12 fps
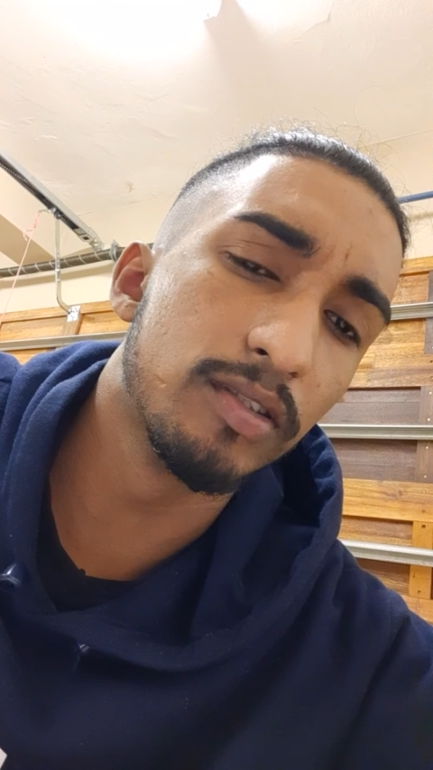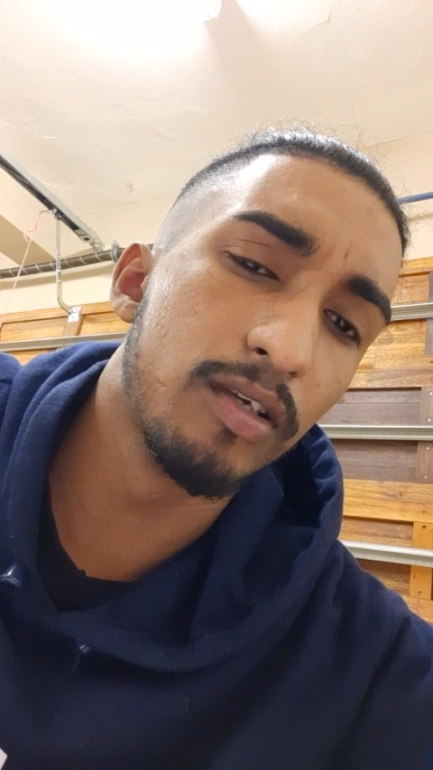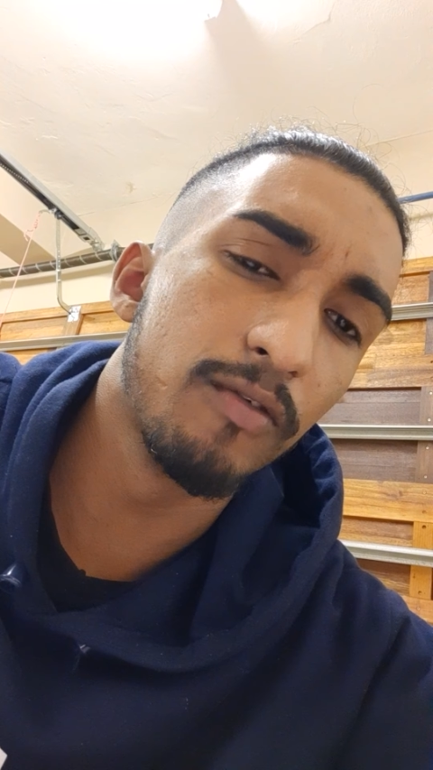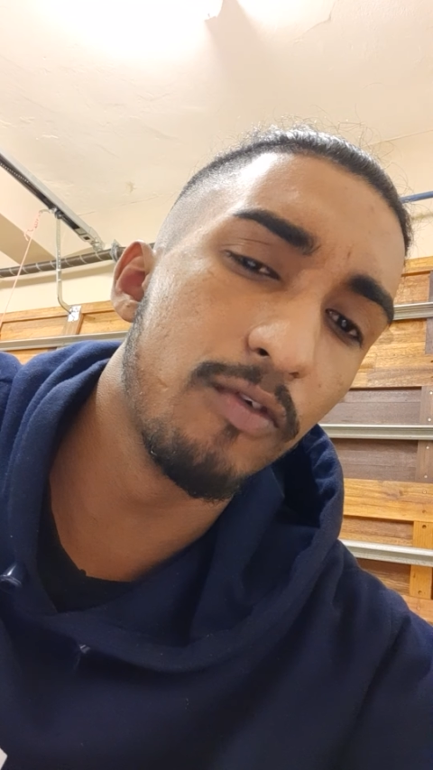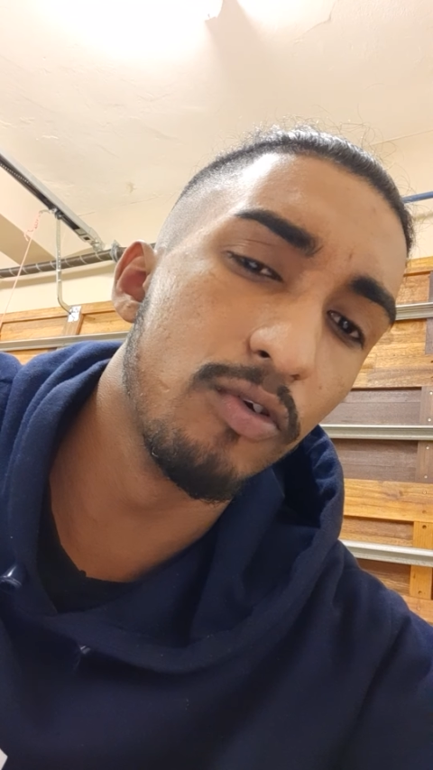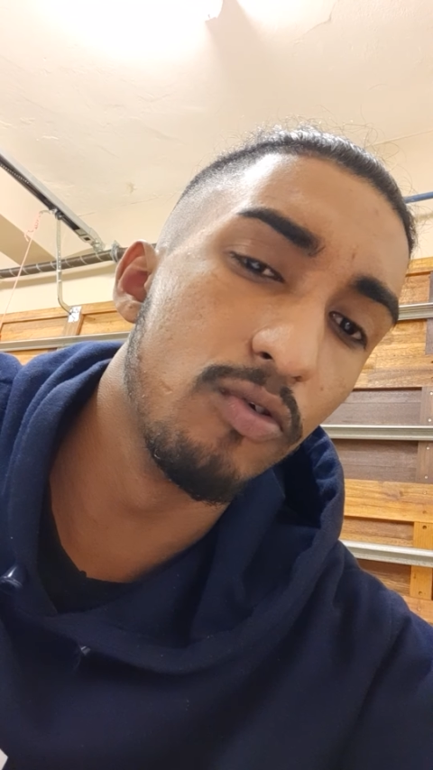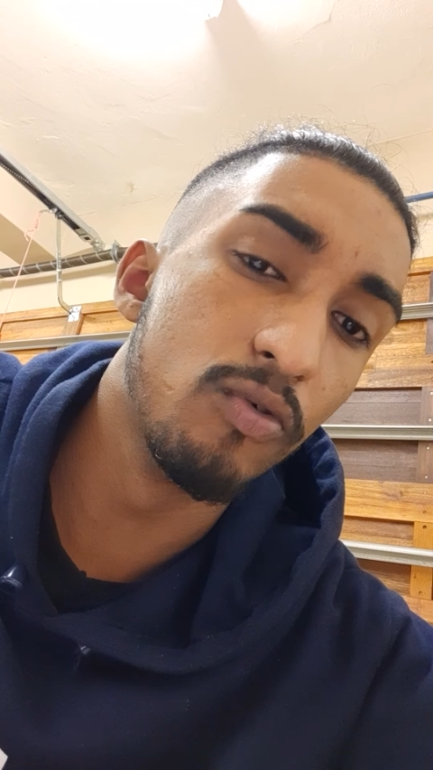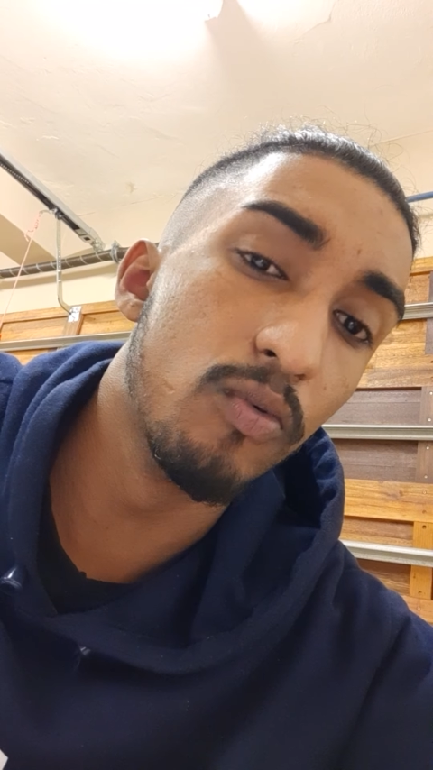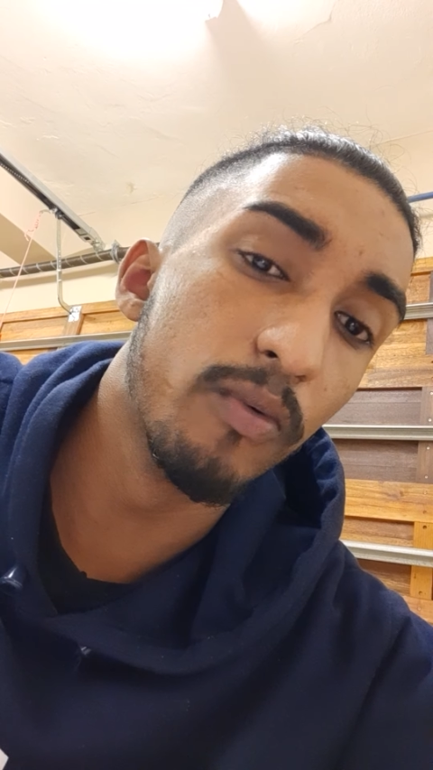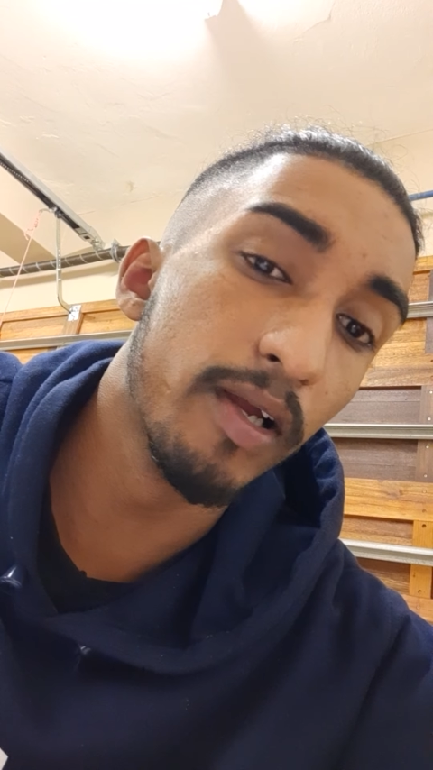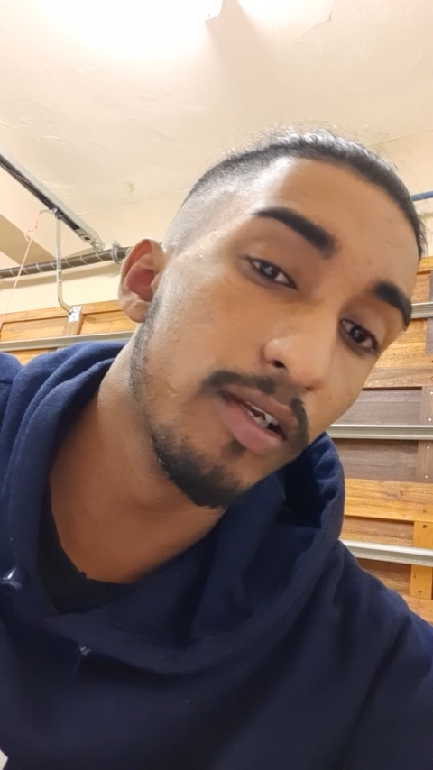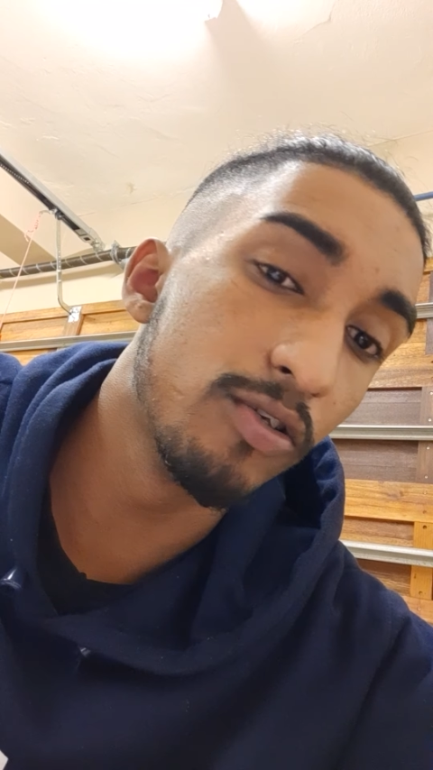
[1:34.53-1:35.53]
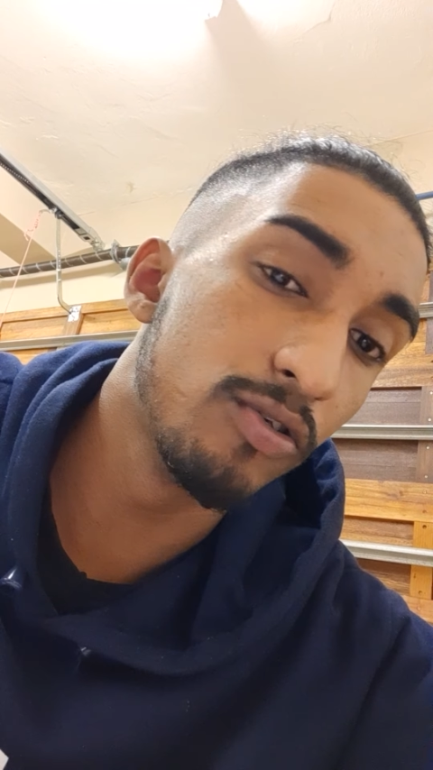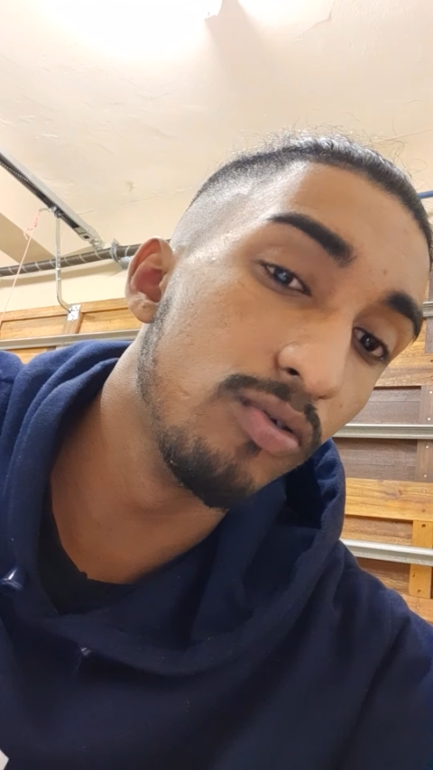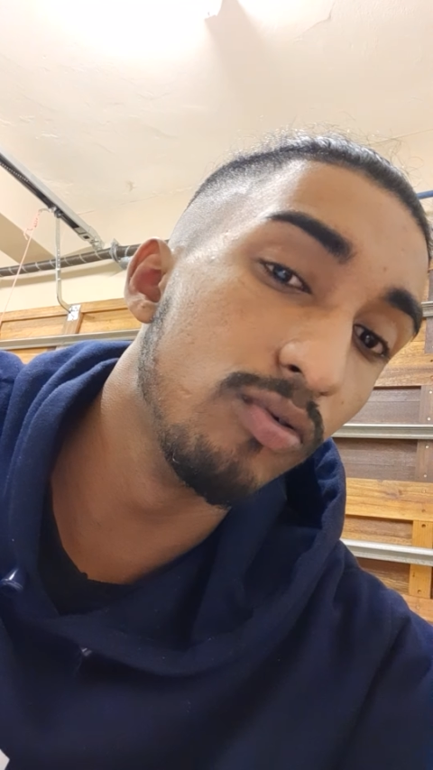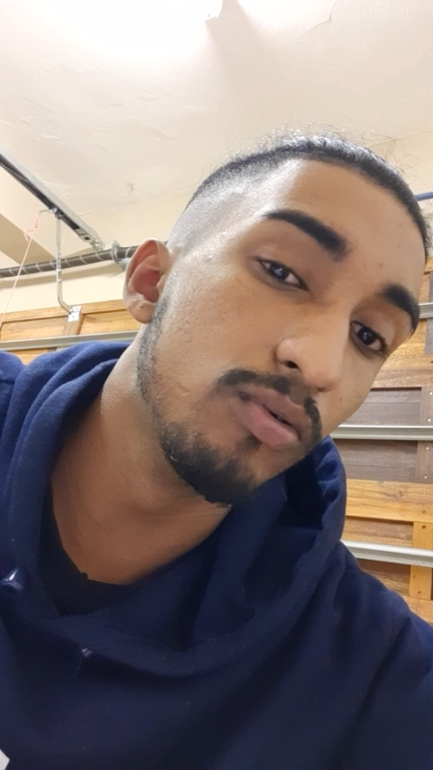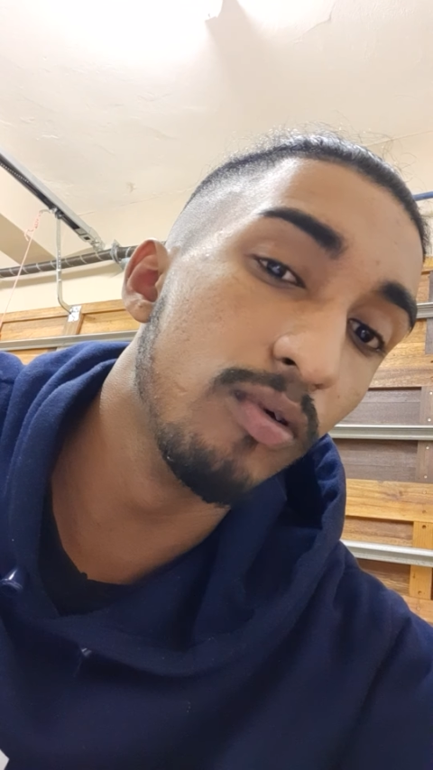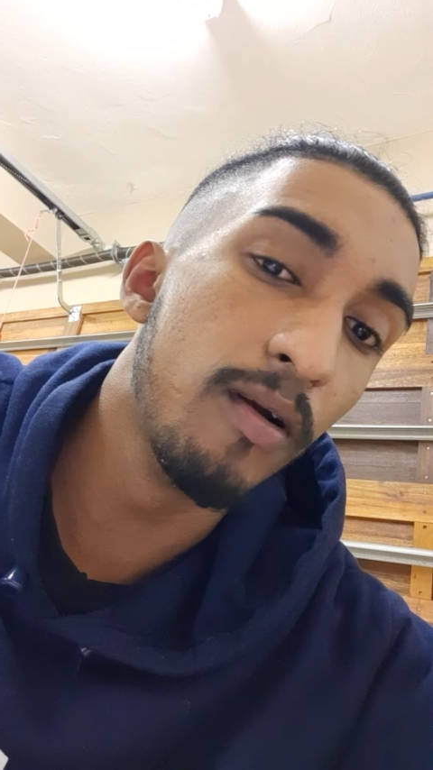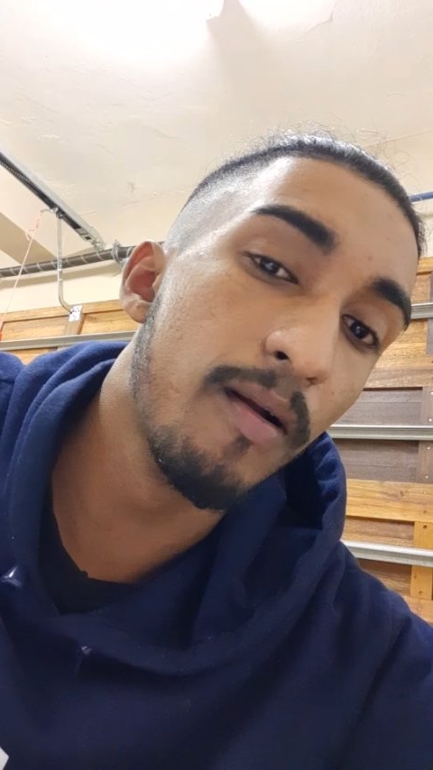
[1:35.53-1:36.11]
if you do want to